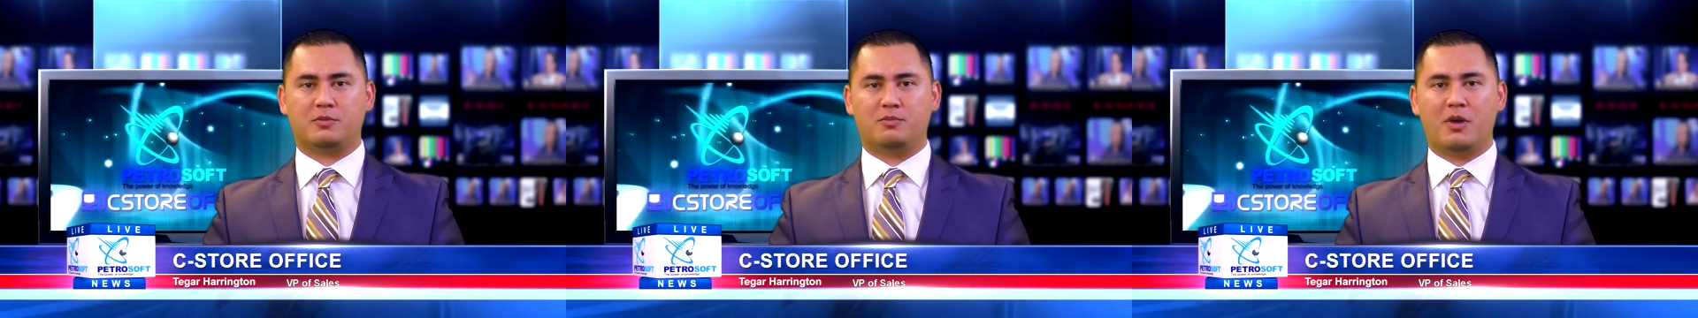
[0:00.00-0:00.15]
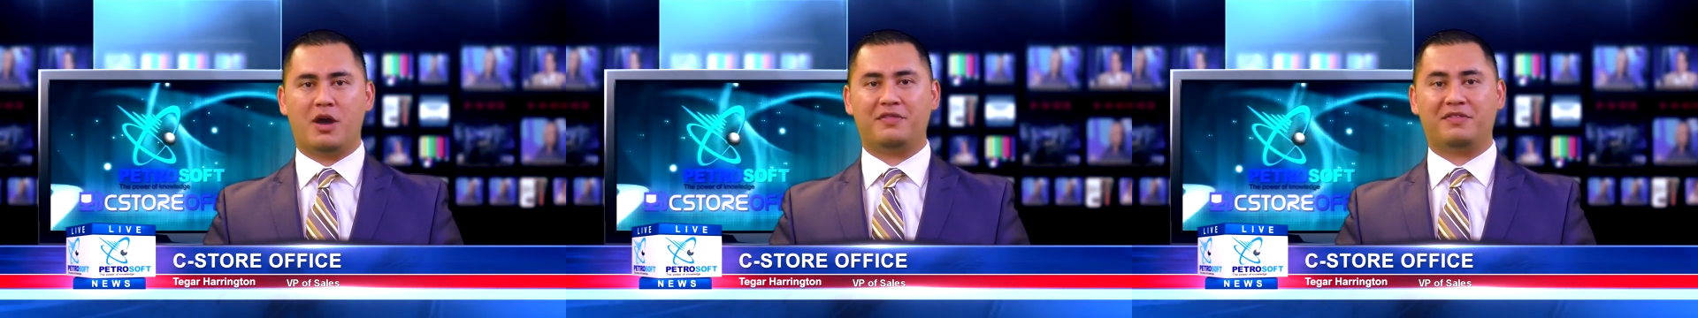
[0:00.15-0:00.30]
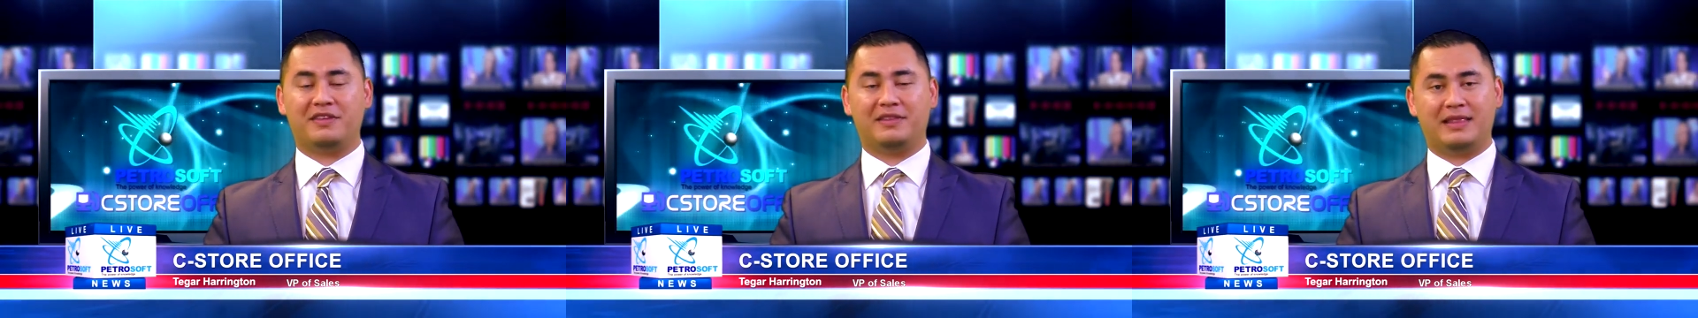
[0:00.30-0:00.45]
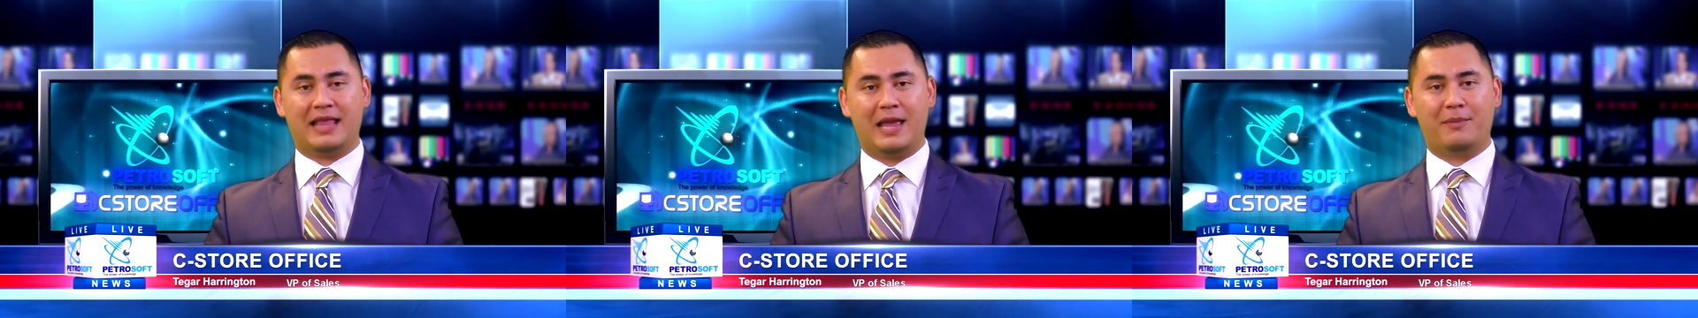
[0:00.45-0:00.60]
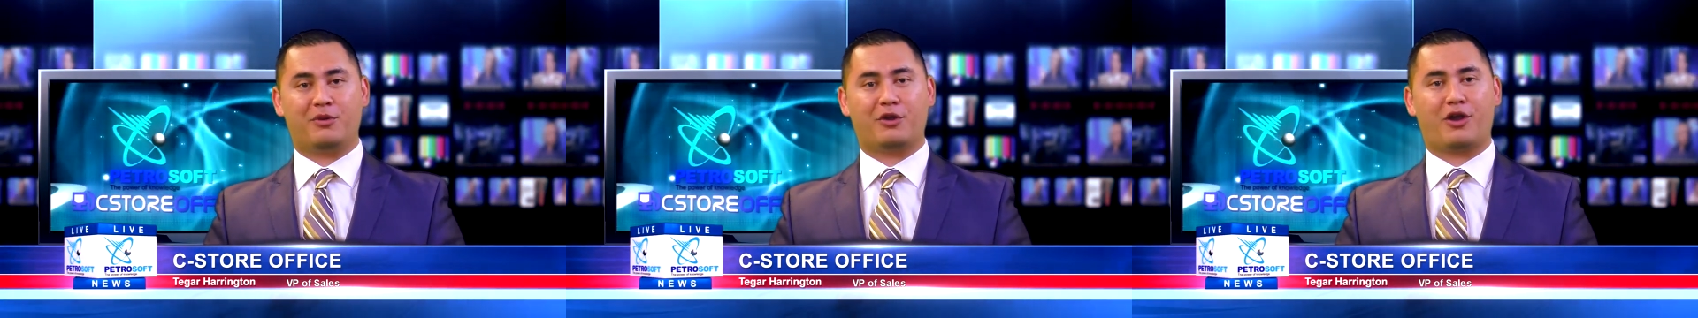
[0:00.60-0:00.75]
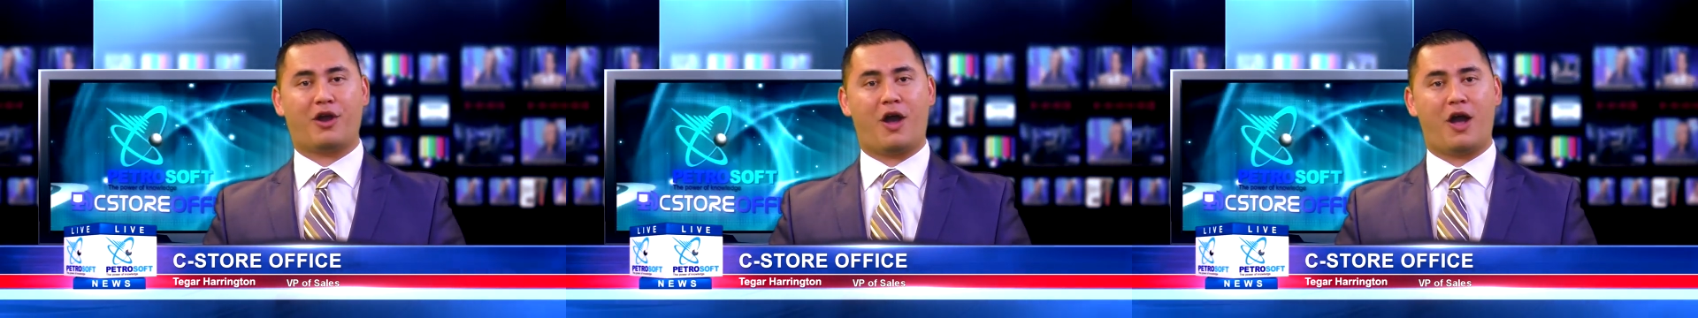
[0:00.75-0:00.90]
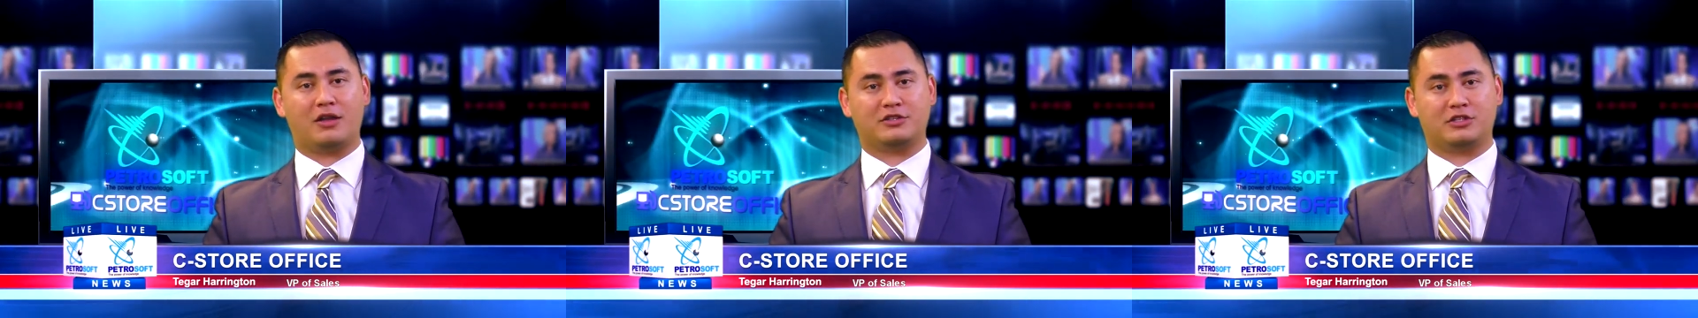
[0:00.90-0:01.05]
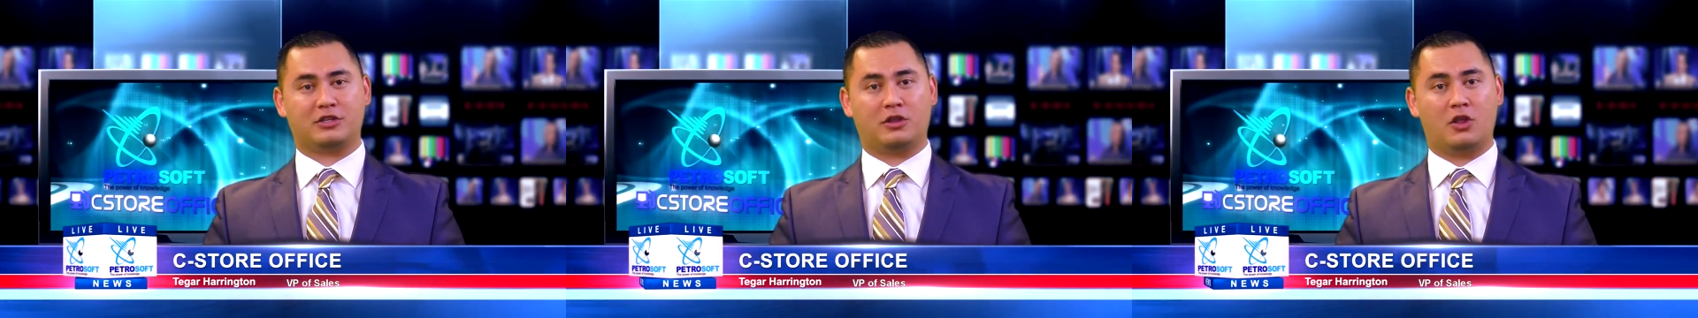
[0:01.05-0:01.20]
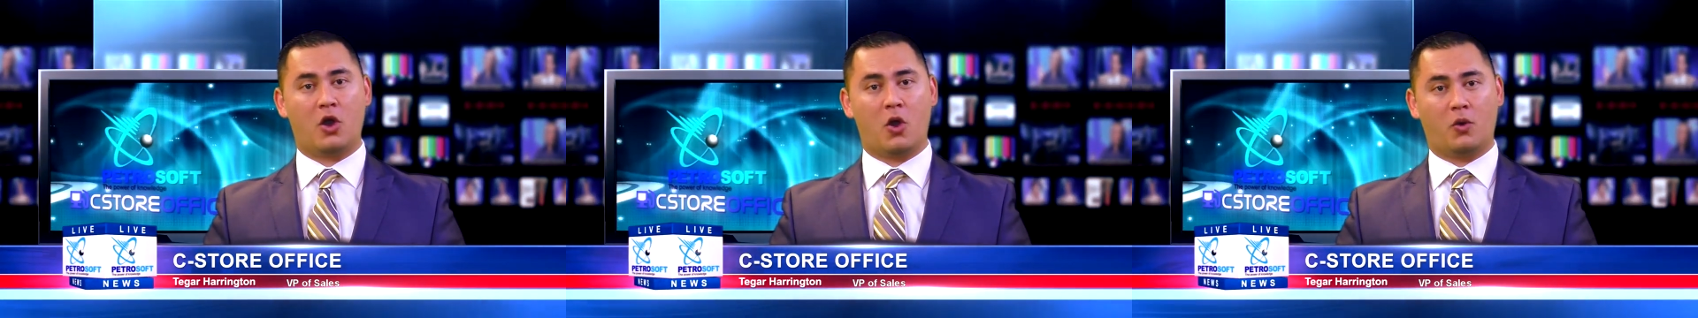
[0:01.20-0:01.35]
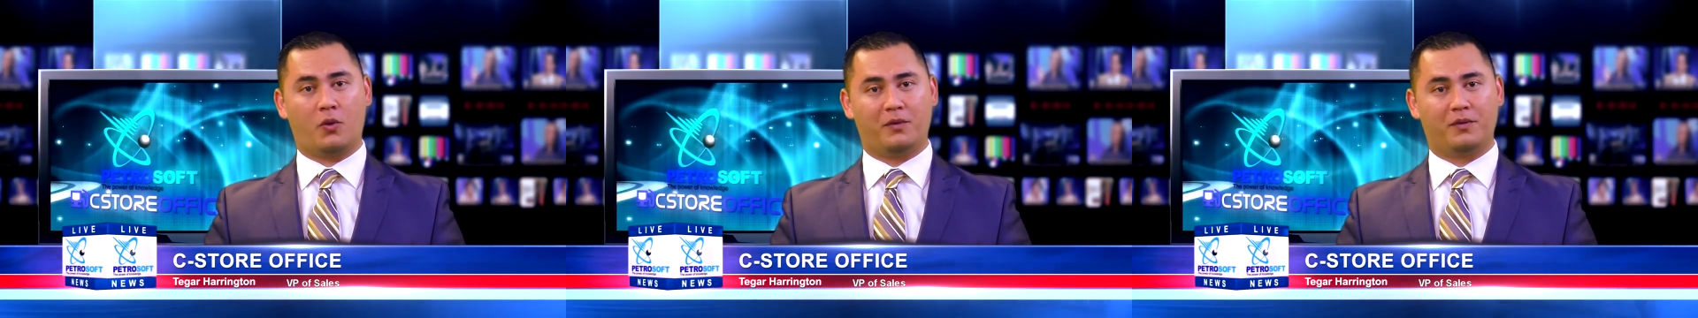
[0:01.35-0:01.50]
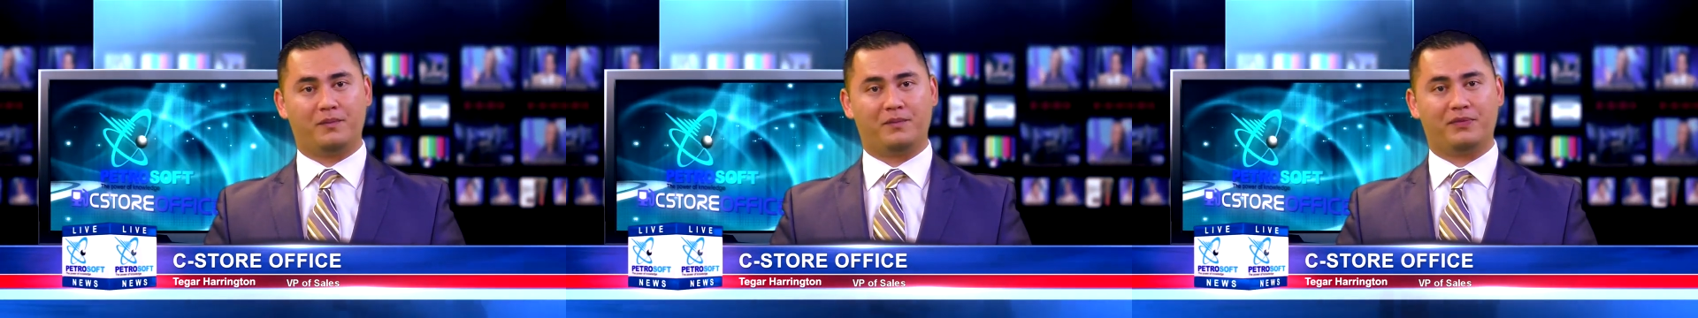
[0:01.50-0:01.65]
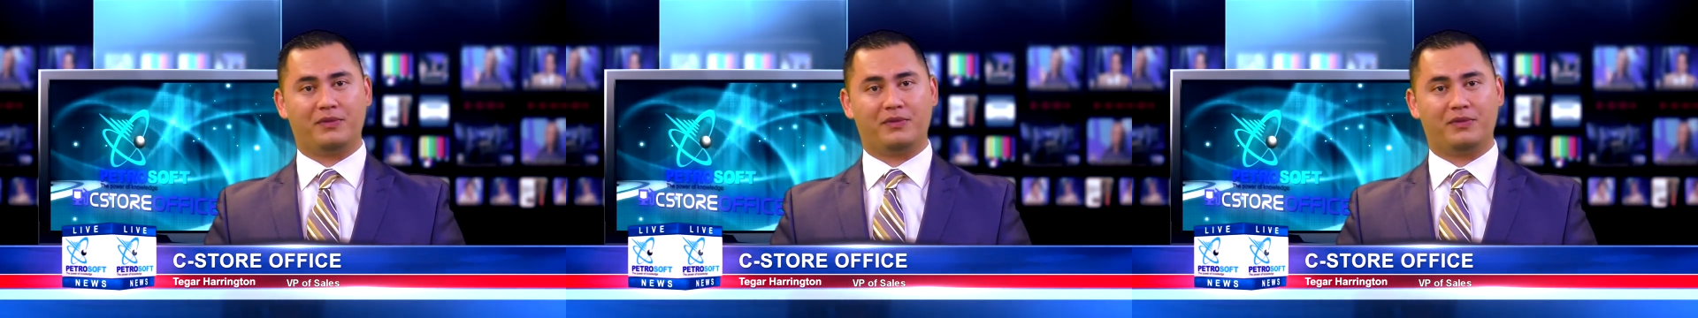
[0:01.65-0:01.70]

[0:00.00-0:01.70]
a month in labor costs alone.